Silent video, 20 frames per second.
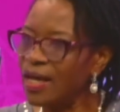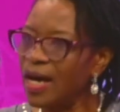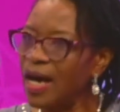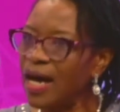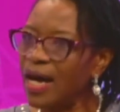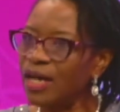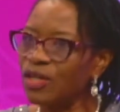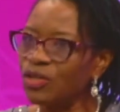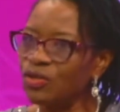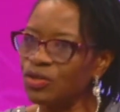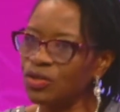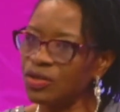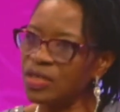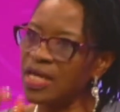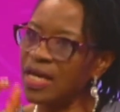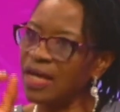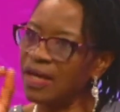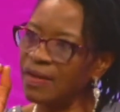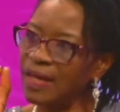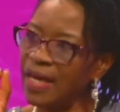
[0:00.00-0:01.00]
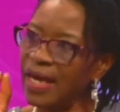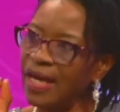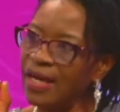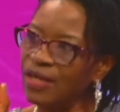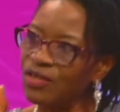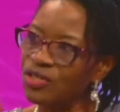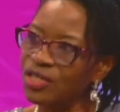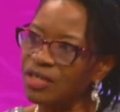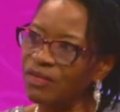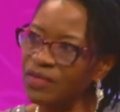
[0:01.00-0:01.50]
You just hear the
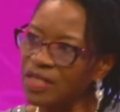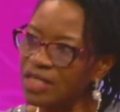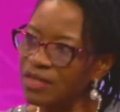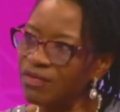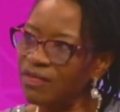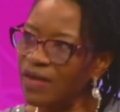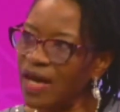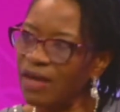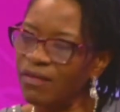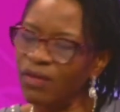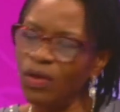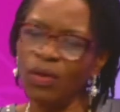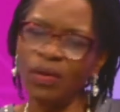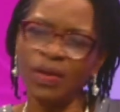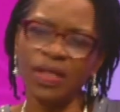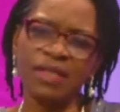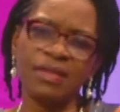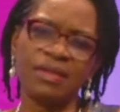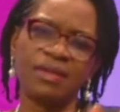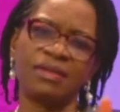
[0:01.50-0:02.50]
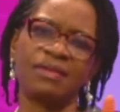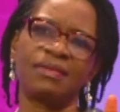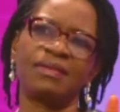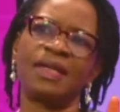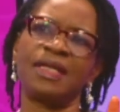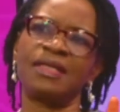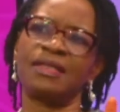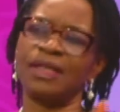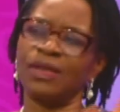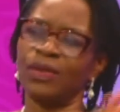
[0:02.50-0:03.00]
age 75. Oh, that's
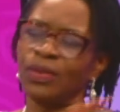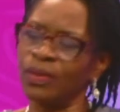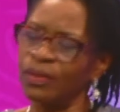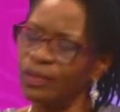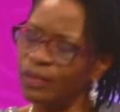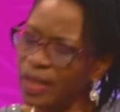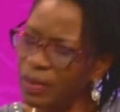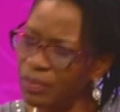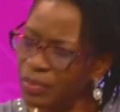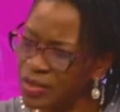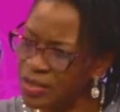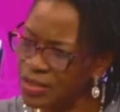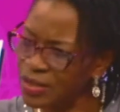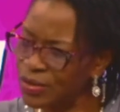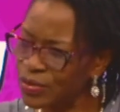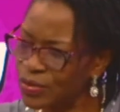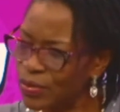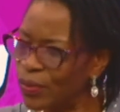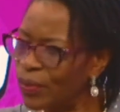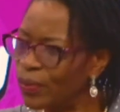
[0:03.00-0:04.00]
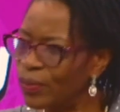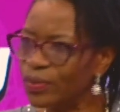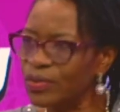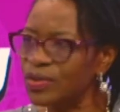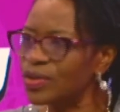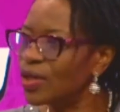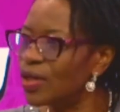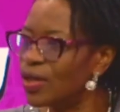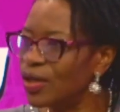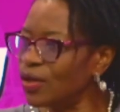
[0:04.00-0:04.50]
a person is
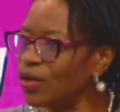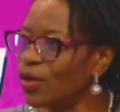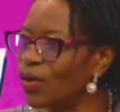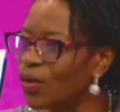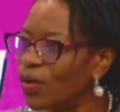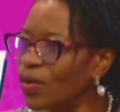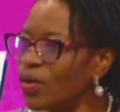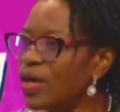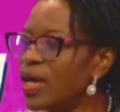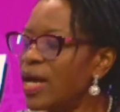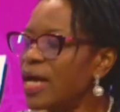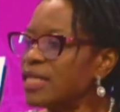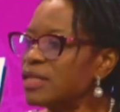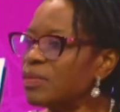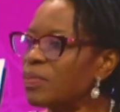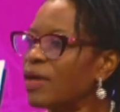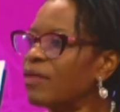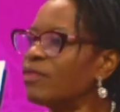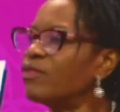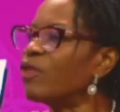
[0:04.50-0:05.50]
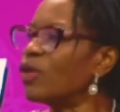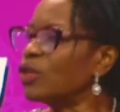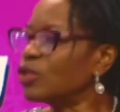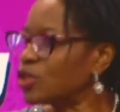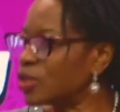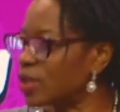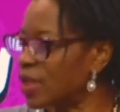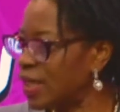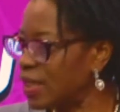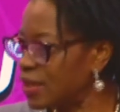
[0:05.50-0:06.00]
old. No, it's about
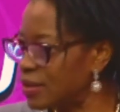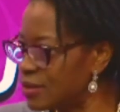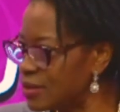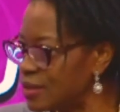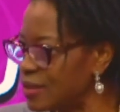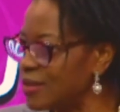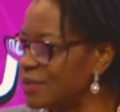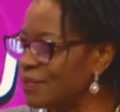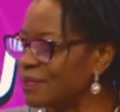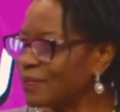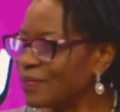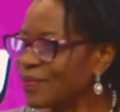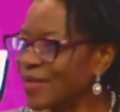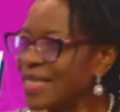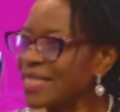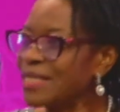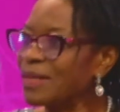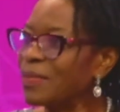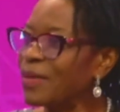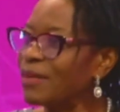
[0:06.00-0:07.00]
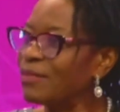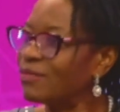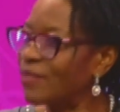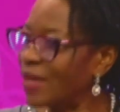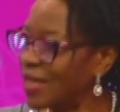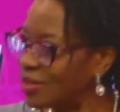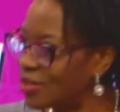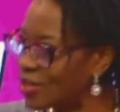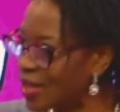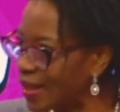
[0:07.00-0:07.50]
functionality. It's about
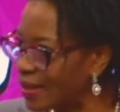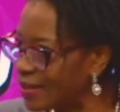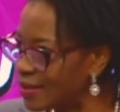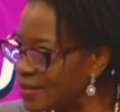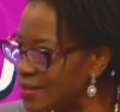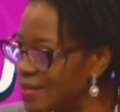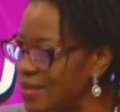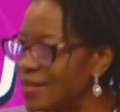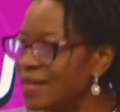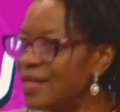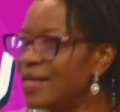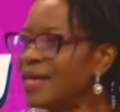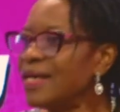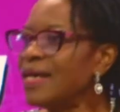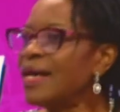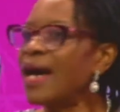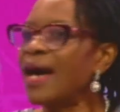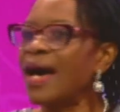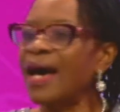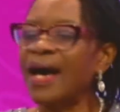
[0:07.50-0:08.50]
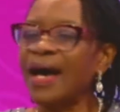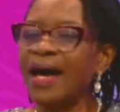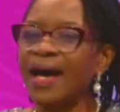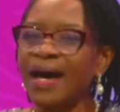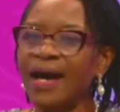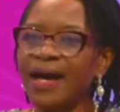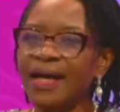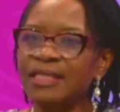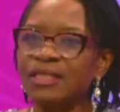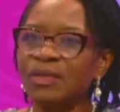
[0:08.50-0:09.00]
vitality.
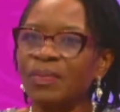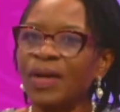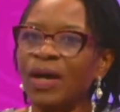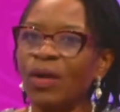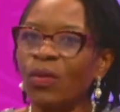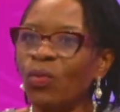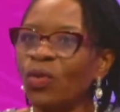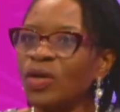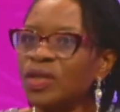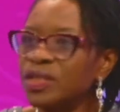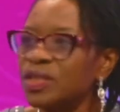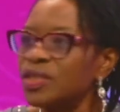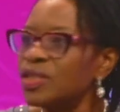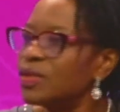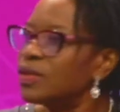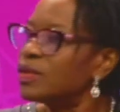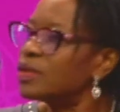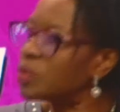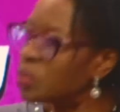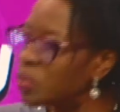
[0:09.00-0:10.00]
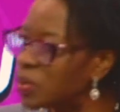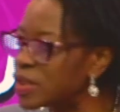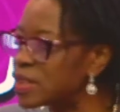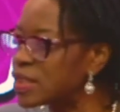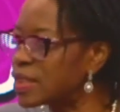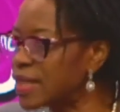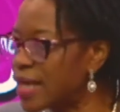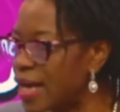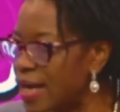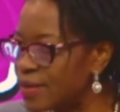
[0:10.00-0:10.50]
It's about what the
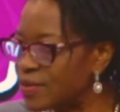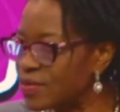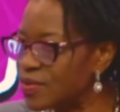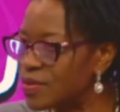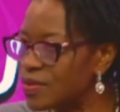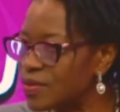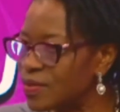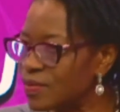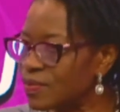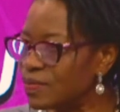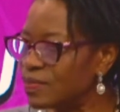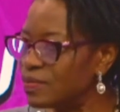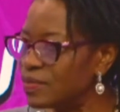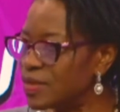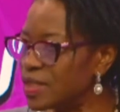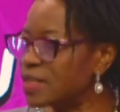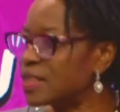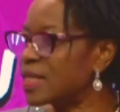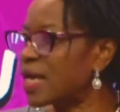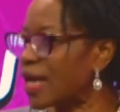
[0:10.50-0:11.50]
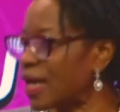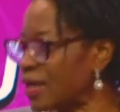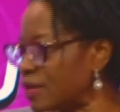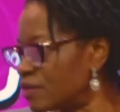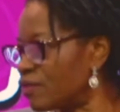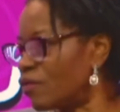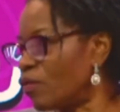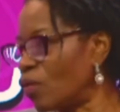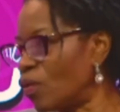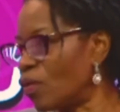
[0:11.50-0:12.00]
person has
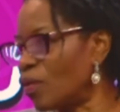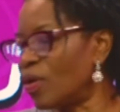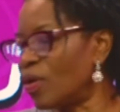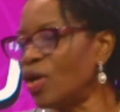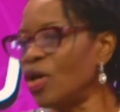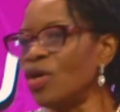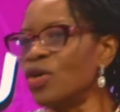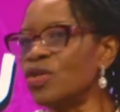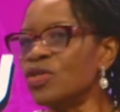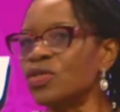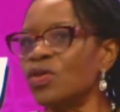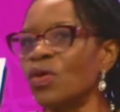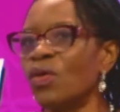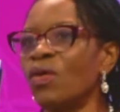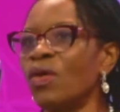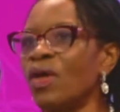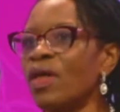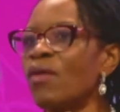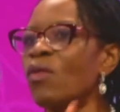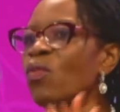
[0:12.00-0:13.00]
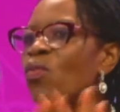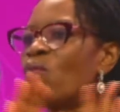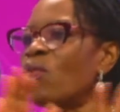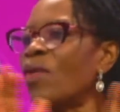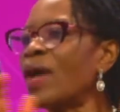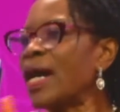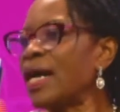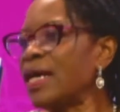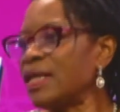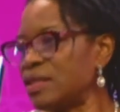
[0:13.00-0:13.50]
desires for. So
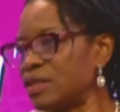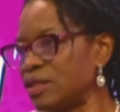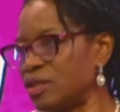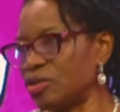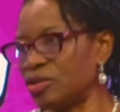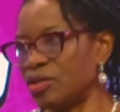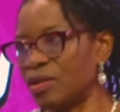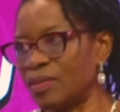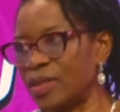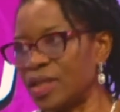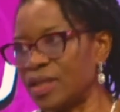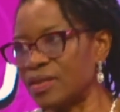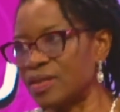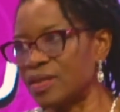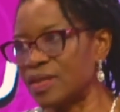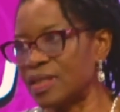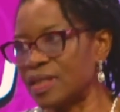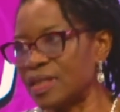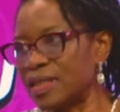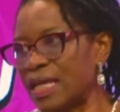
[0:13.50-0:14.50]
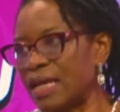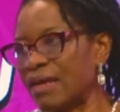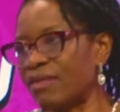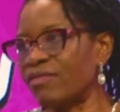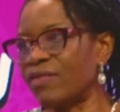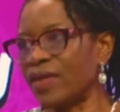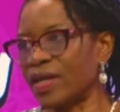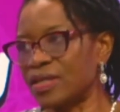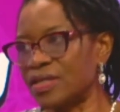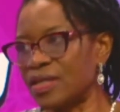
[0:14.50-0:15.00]
wider determinants that
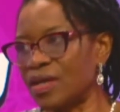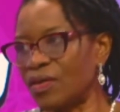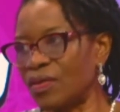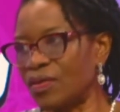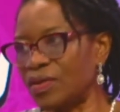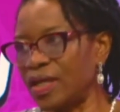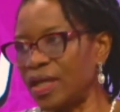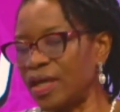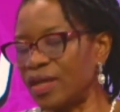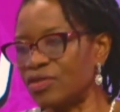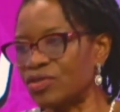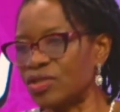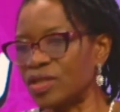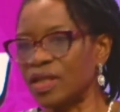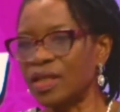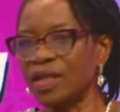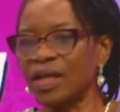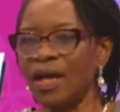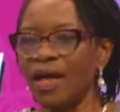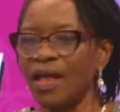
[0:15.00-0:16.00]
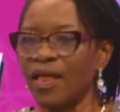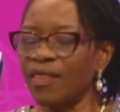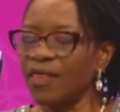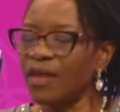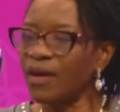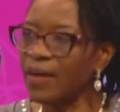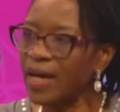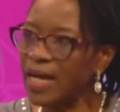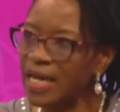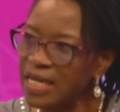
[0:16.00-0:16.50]
affect healthy aging.
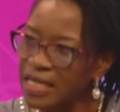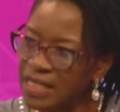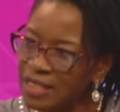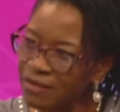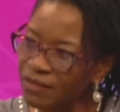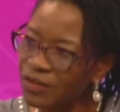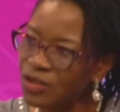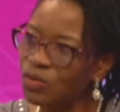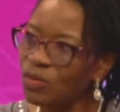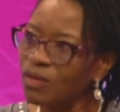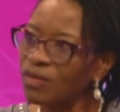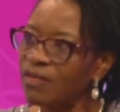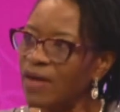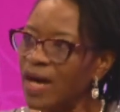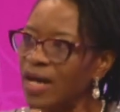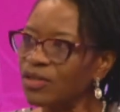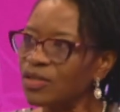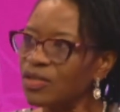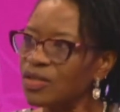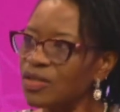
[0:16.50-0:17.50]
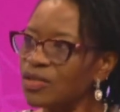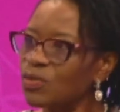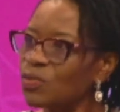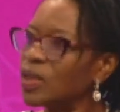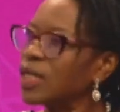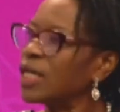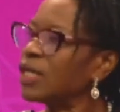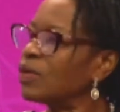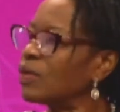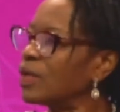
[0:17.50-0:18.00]
There are individual factors.
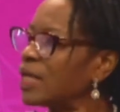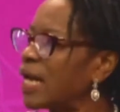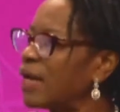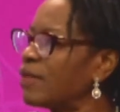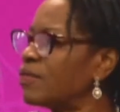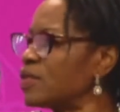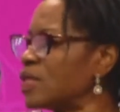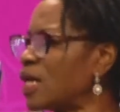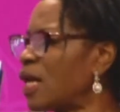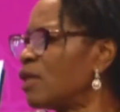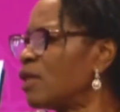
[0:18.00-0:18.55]
What are your lifestyle